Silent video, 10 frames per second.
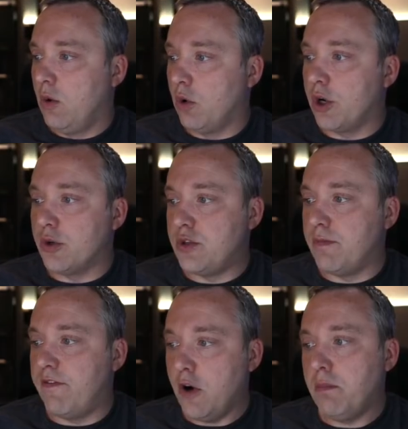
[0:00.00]
We'll go to
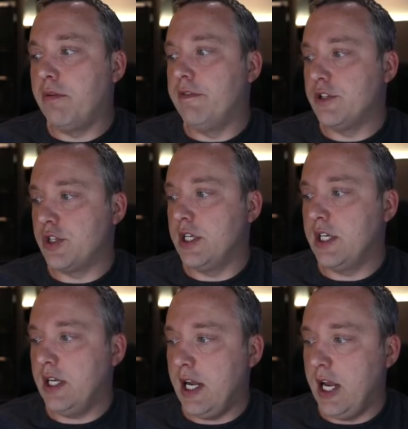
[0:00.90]
phone
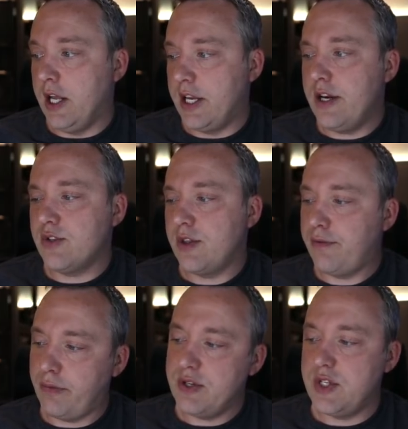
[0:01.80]
provisioning, and here's the
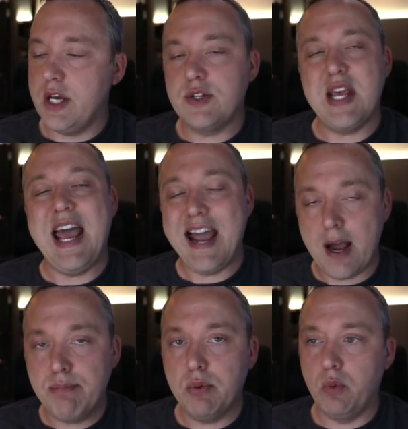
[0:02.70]
three C X
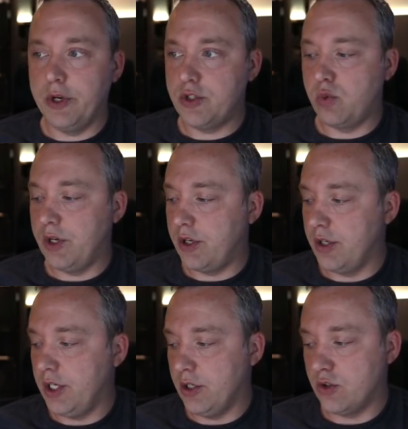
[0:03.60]
app, which we
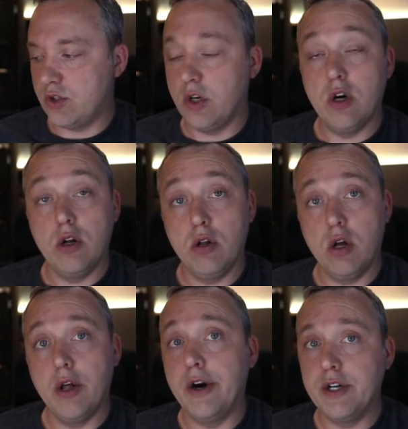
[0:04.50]
could install
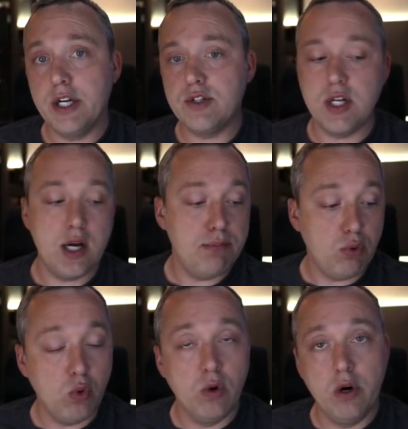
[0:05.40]
on our desktop
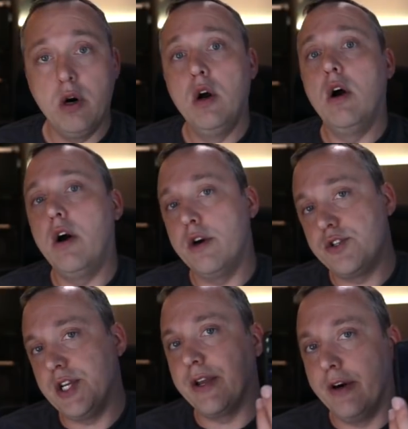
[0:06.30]
or our
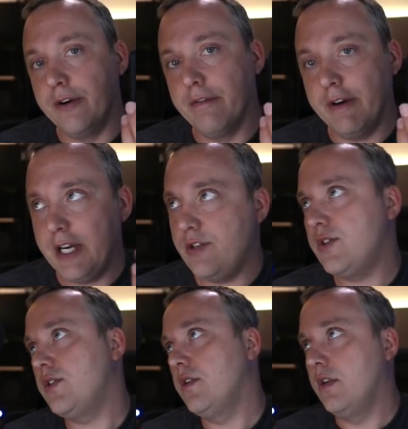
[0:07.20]
cellular
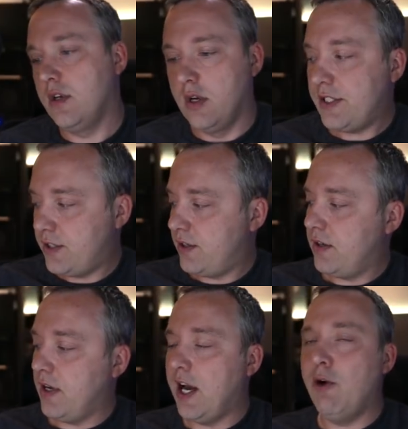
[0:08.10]
device, but
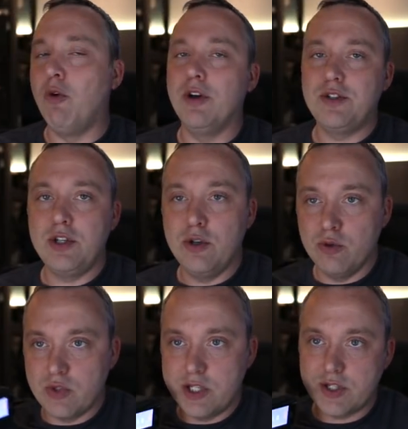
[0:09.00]
I want to
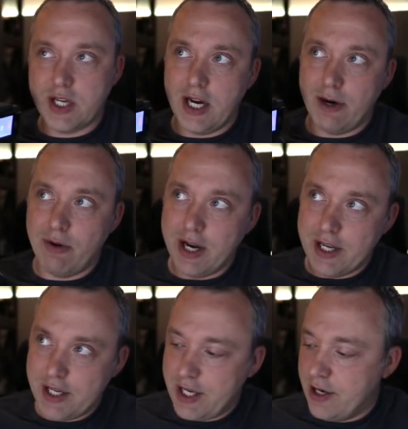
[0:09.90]
use this guy
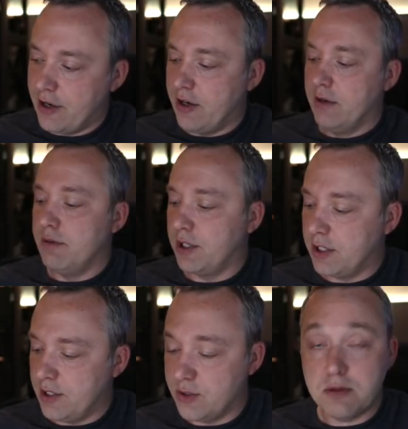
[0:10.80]
right here
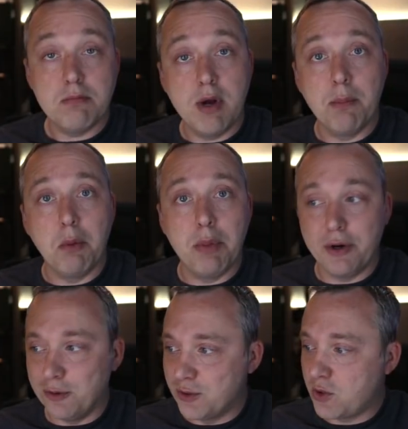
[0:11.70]
because I'm a bit
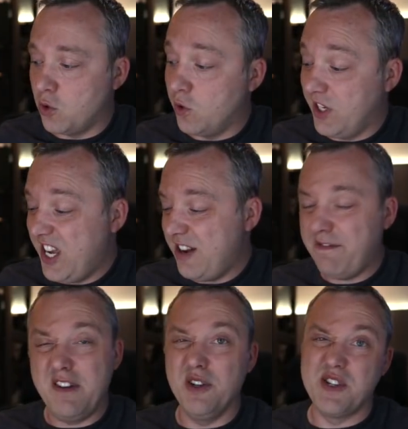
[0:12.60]
old school and it
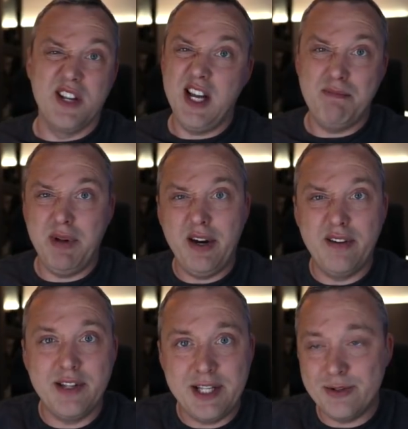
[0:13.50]
feels a lot
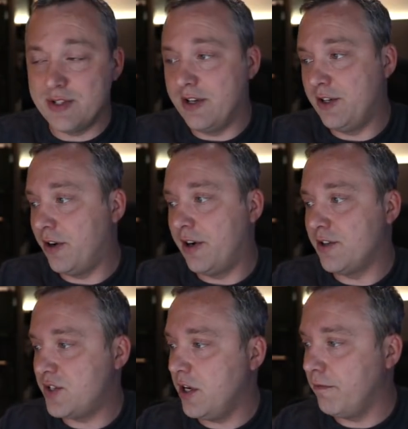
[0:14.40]
better than using a
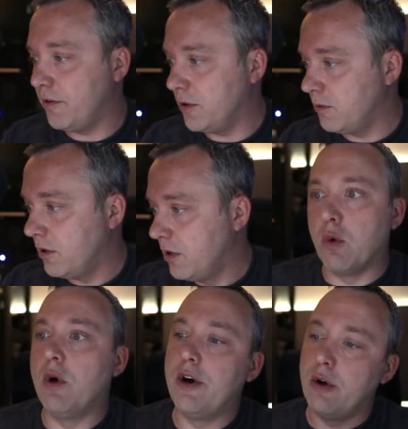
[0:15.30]
darn cell phone. If you're
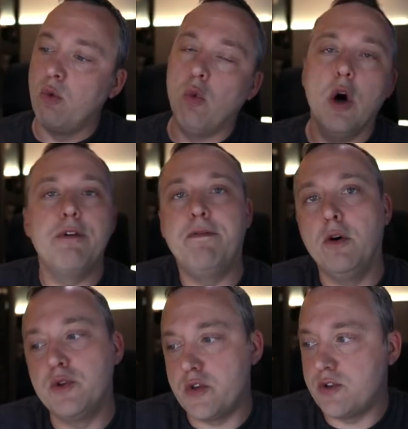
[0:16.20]
wondering what
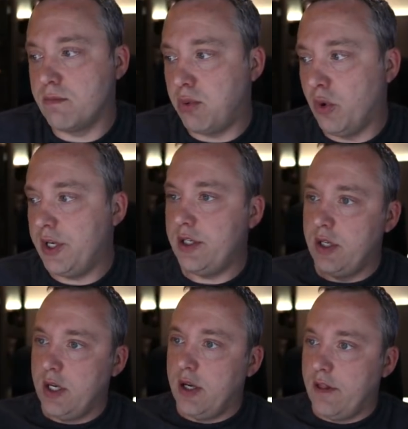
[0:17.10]
phones are supported,
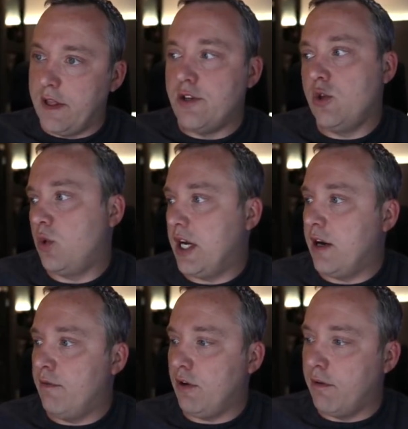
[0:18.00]
they do
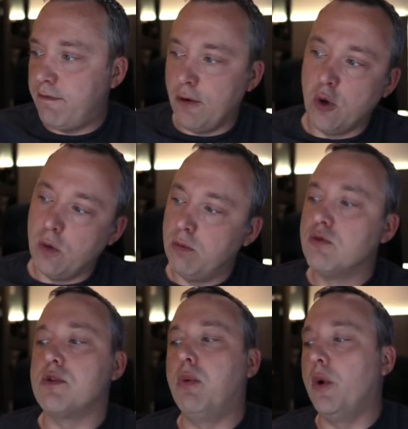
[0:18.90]
have a full
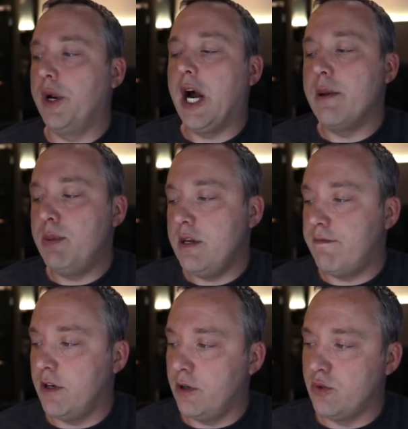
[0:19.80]
supported I P
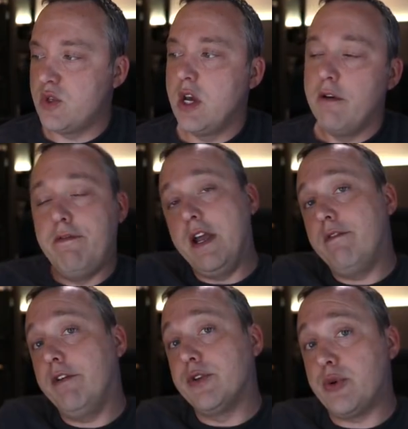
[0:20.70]
phones.
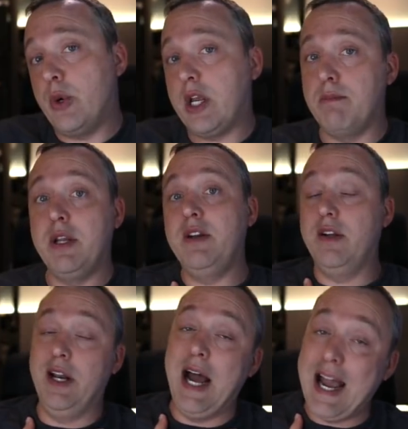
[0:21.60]
Fanvils are recommended,
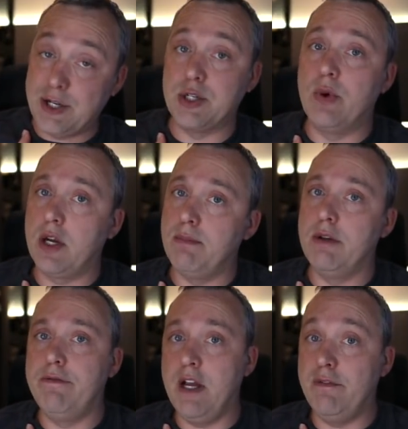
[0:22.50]
and I actually
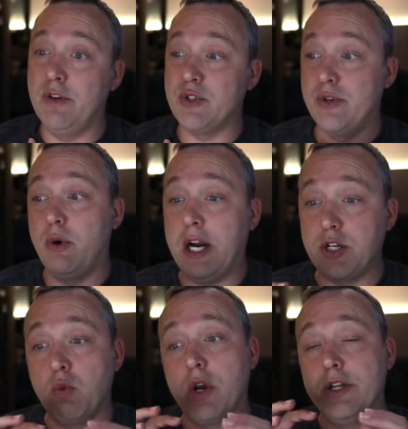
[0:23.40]
recommend Fanvils. They're
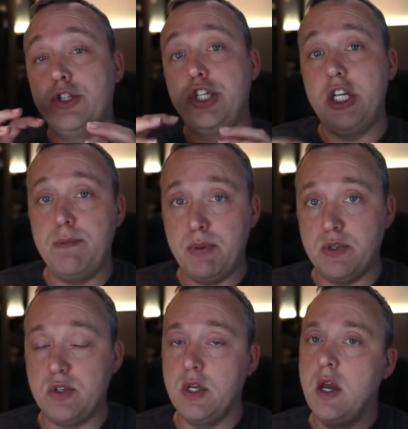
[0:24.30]
actually one of the
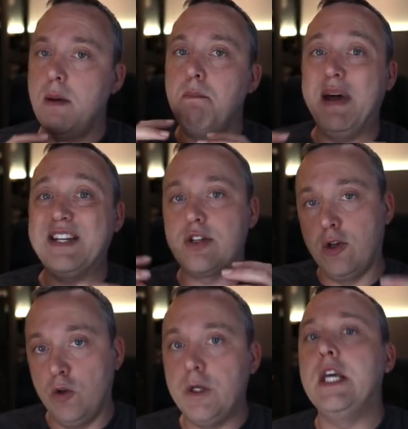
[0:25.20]
cheapest, best
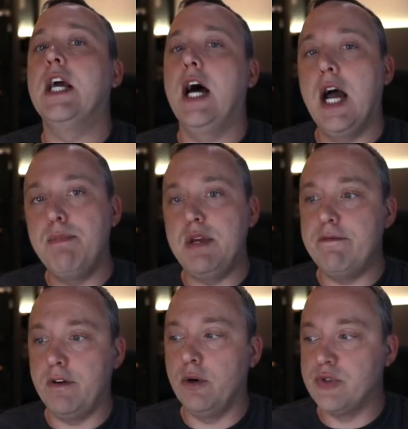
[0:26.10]
looking I P
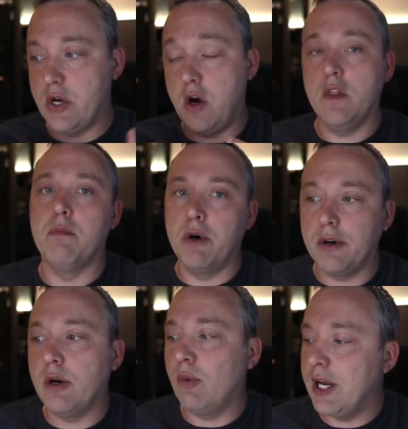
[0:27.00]
phones on the
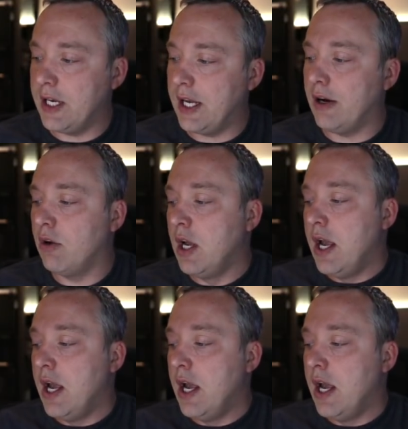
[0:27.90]
market right now.